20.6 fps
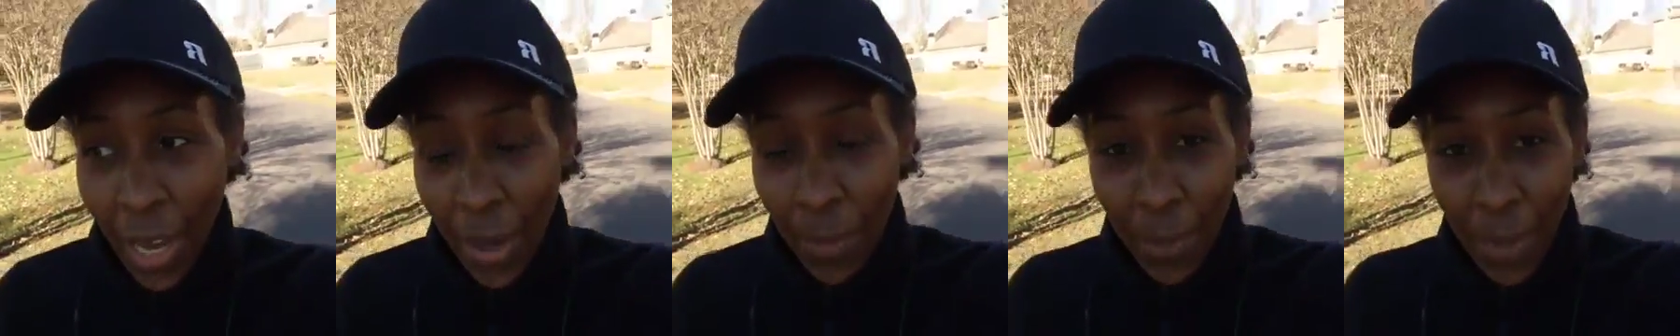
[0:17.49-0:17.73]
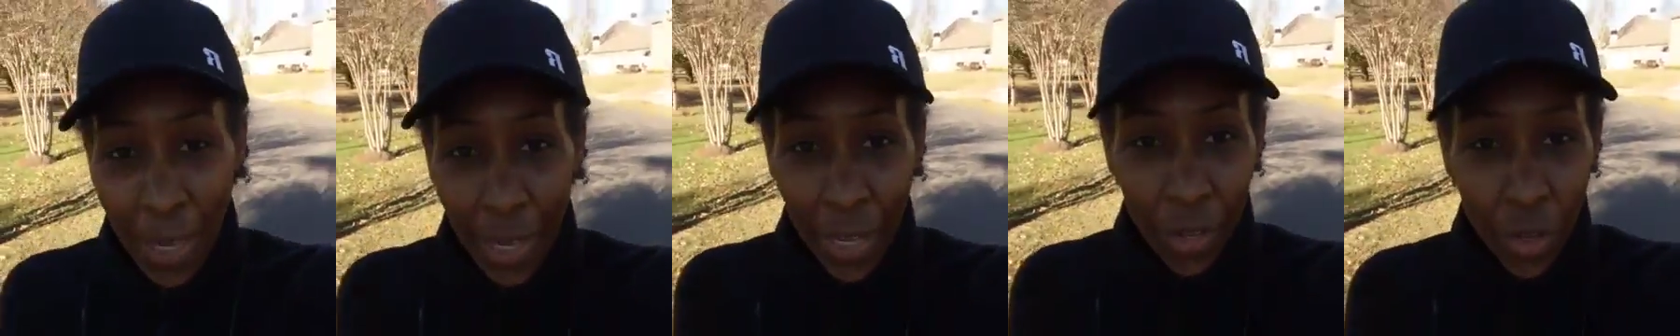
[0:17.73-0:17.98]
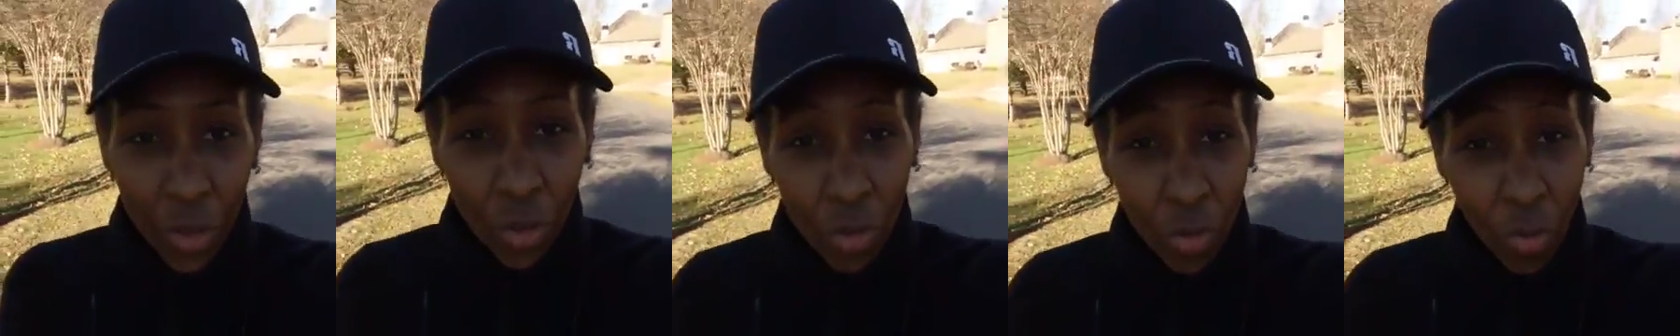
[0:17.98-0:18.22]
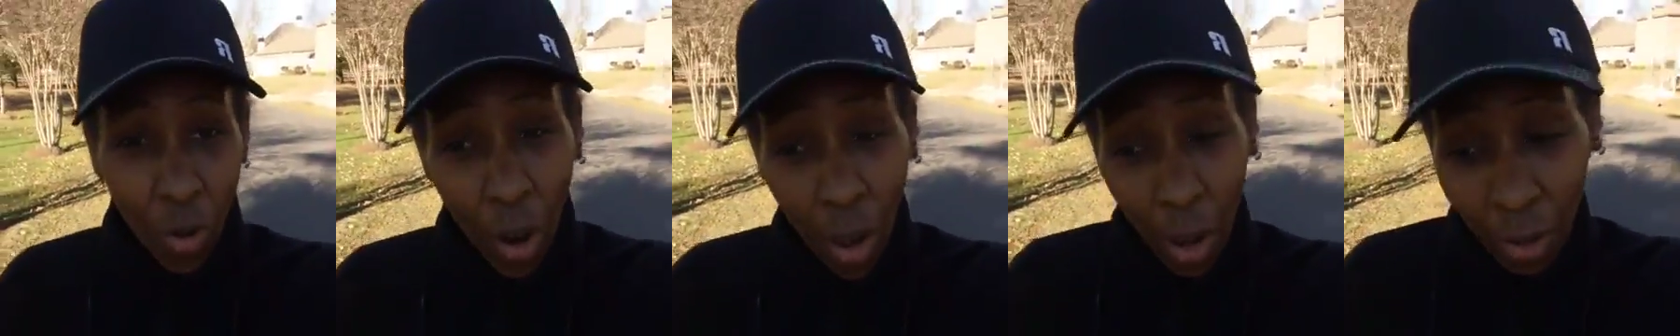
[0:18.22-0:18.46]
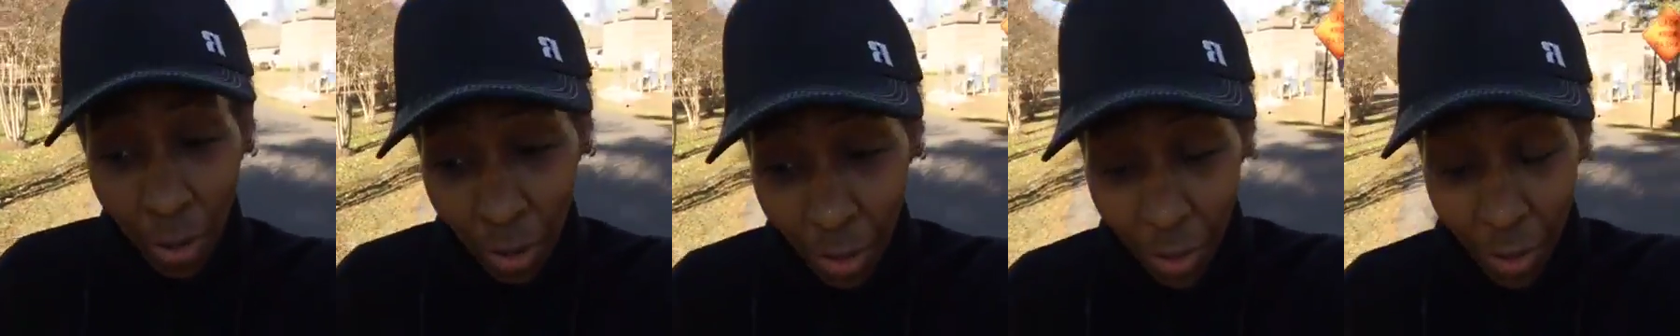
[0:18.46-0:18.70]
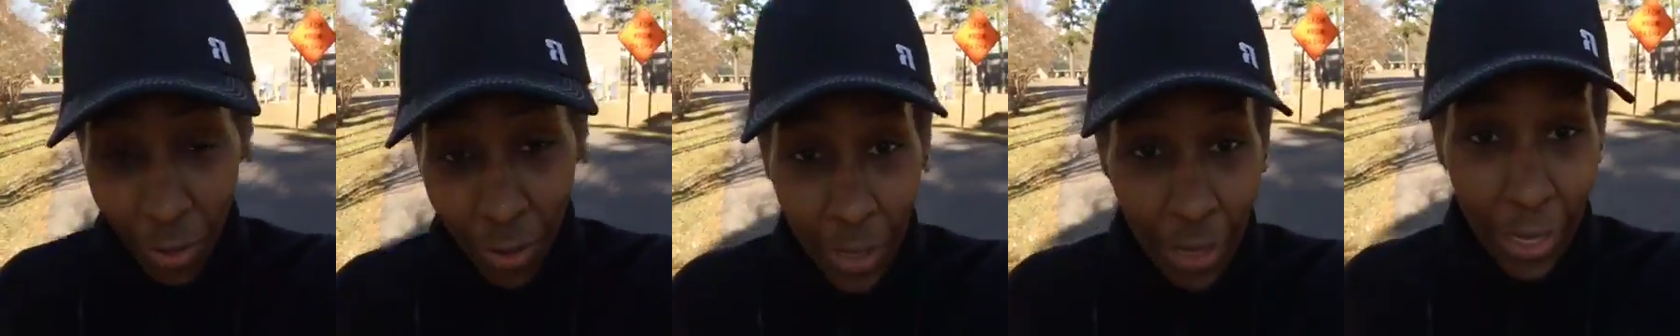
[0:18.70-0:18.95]
and make us
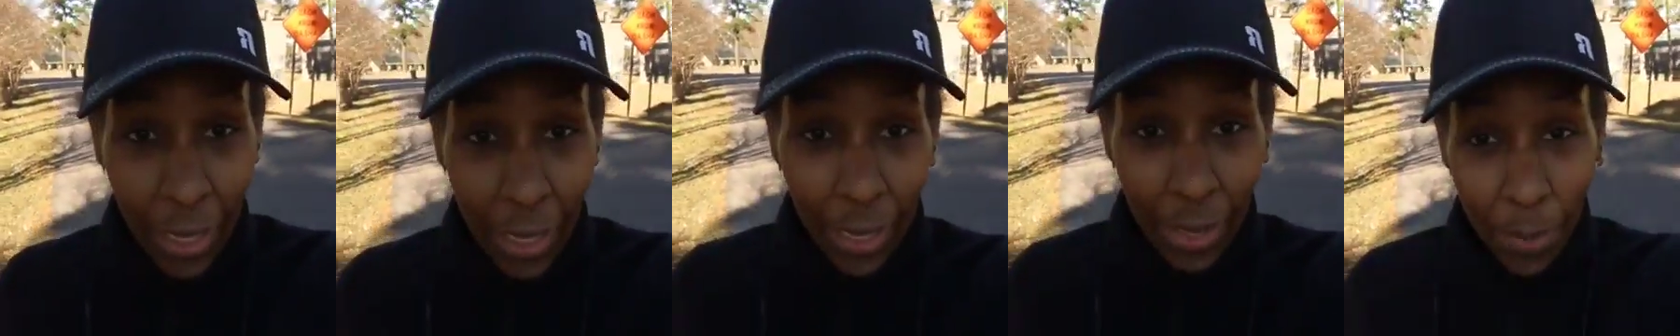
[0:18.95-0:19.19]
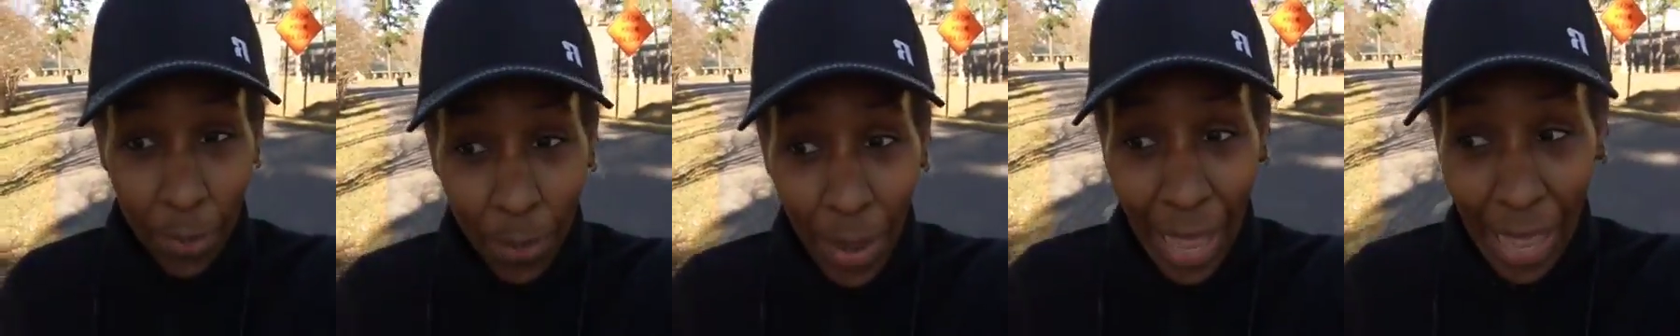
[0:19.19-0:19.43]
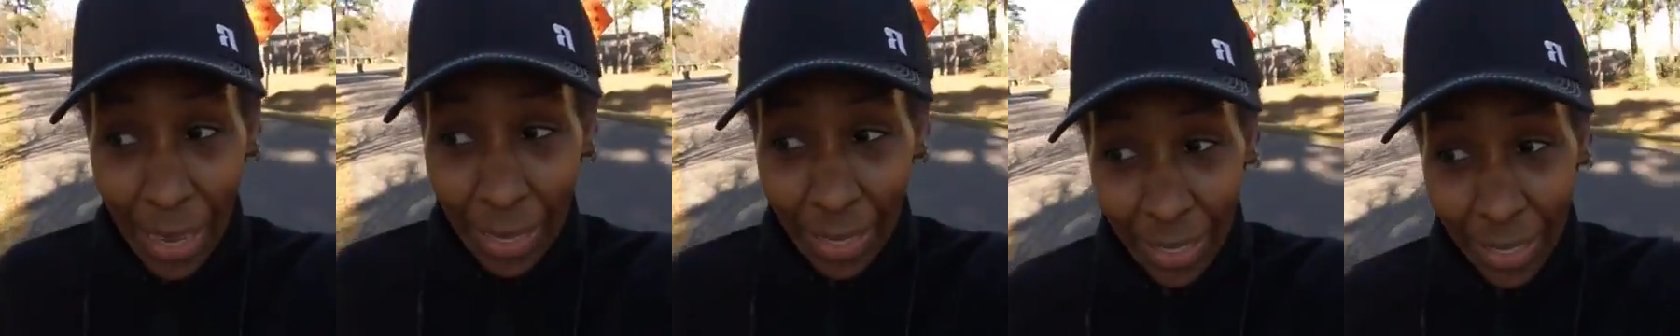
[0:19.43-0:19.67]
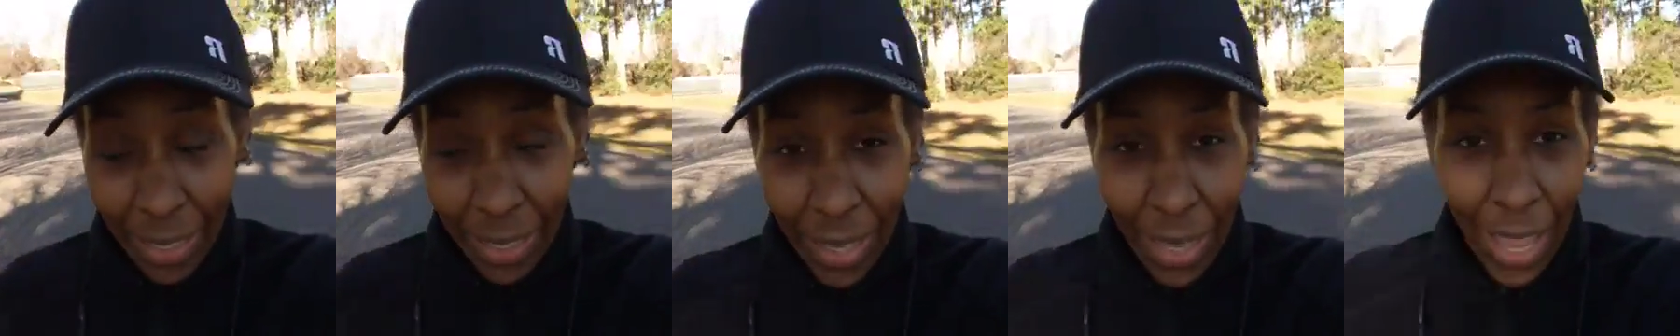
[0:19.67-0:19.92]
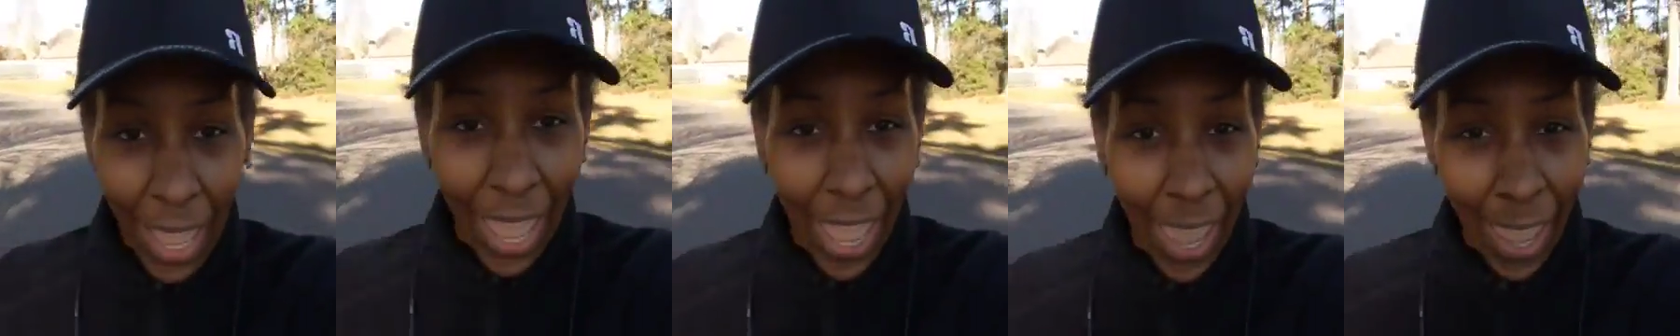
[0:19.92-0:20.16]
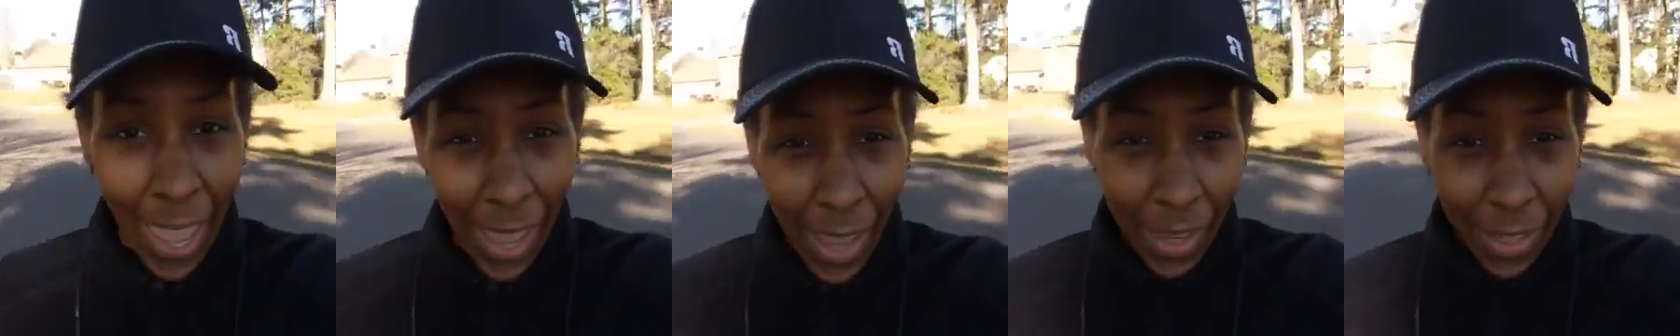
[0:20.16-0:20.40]
stronger in body
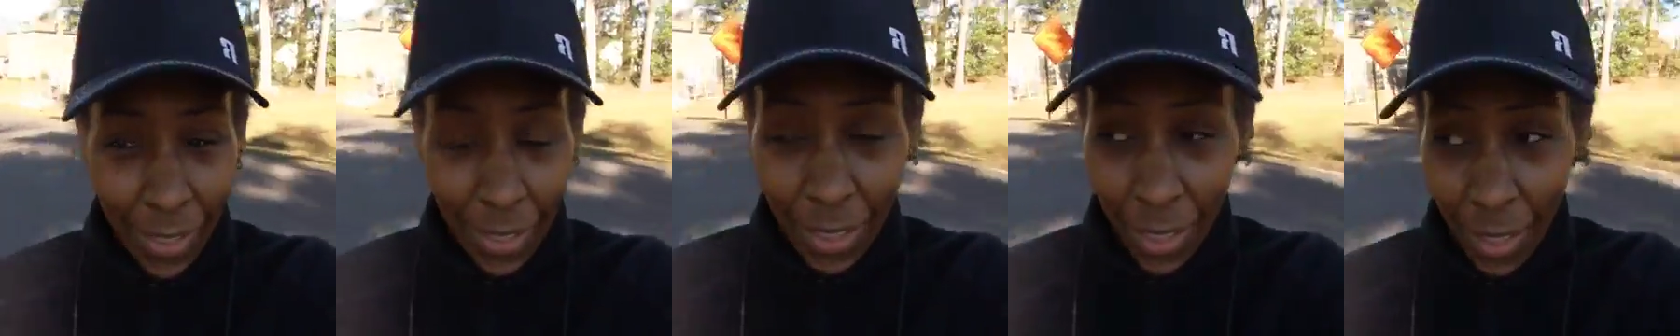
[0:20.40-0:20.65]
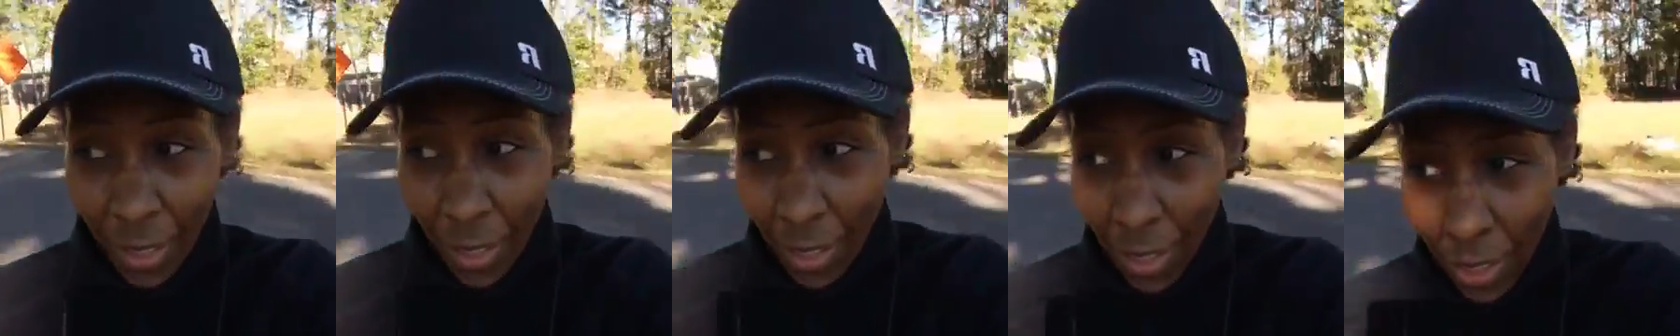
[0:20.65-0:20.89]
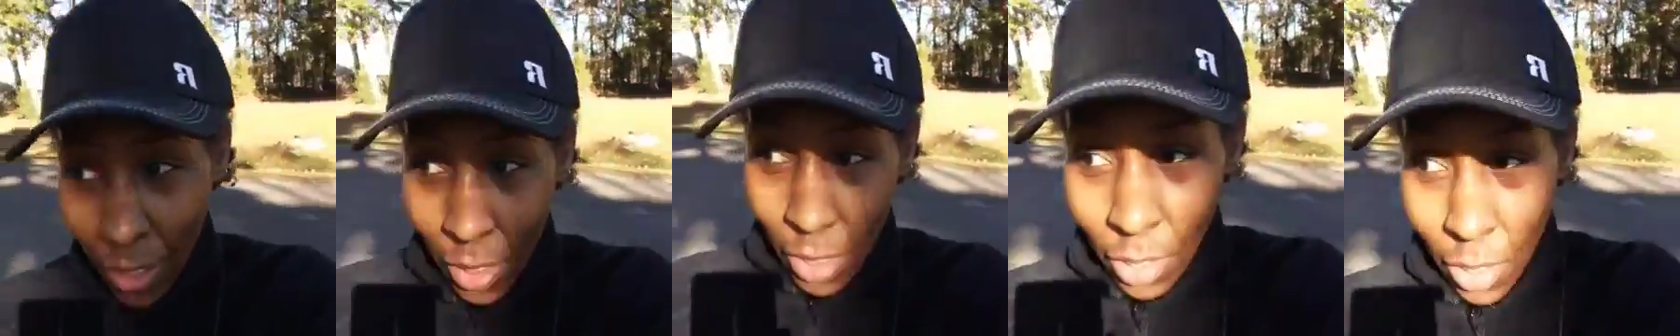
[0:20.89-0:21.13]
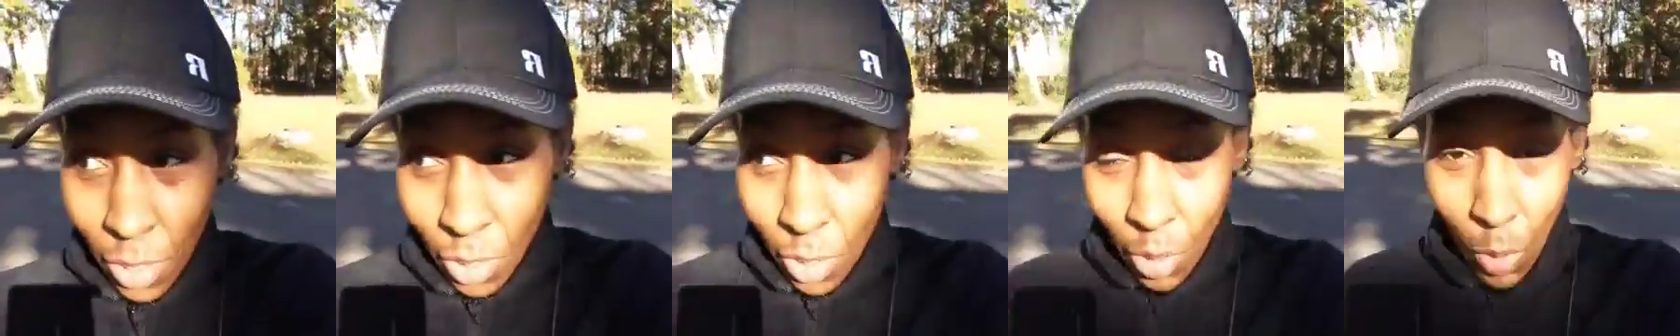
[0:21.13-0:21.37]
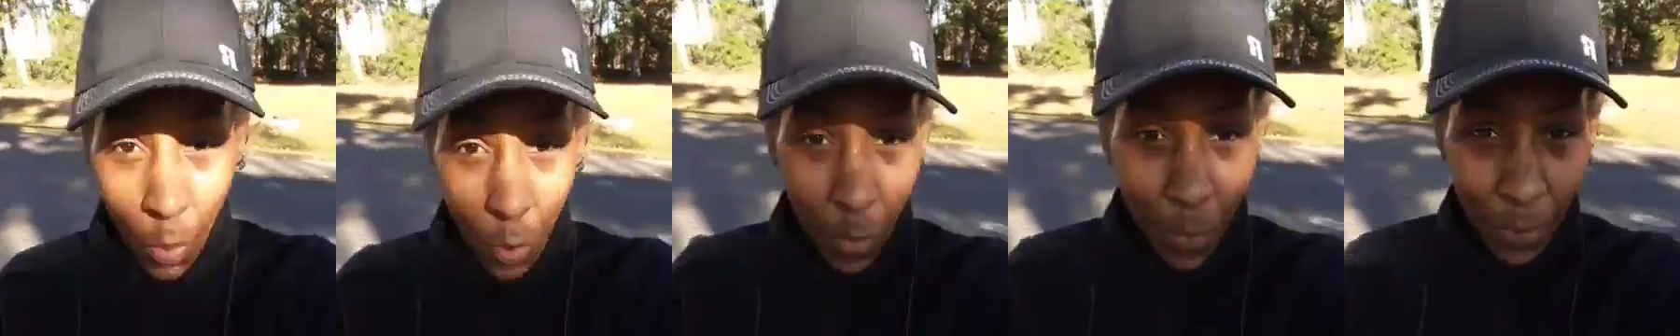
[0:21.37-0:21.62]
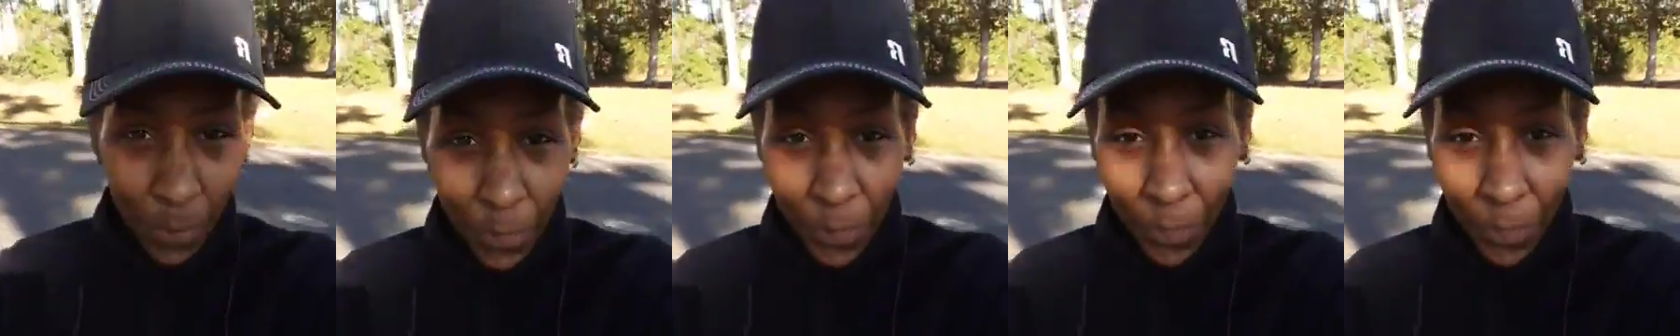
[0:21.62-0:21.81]
and soul.